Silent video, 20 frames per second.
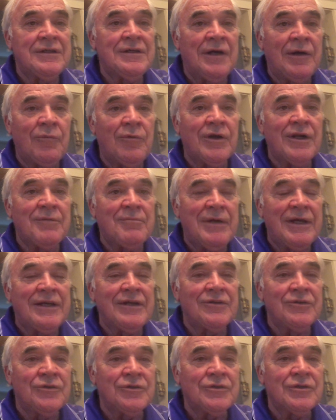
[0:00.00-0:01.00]
I want to make
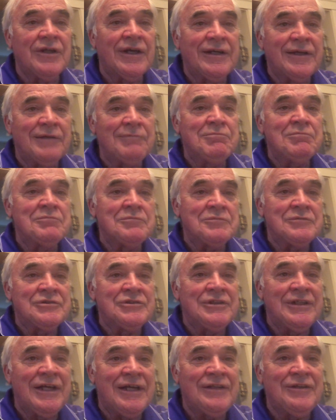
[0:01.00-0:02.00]
it look like it was
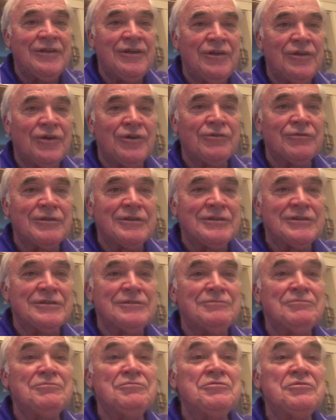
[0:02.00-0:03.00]
in the 1800s
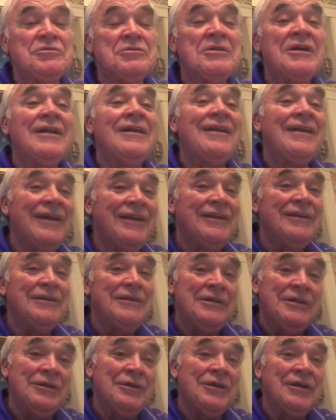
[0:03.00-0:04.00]
in
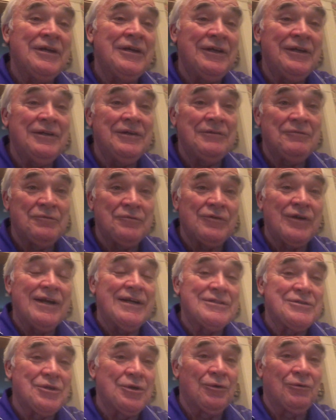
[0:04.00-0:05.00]
either
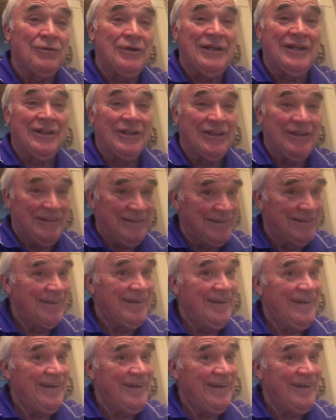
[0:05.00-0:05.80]
France or Italy.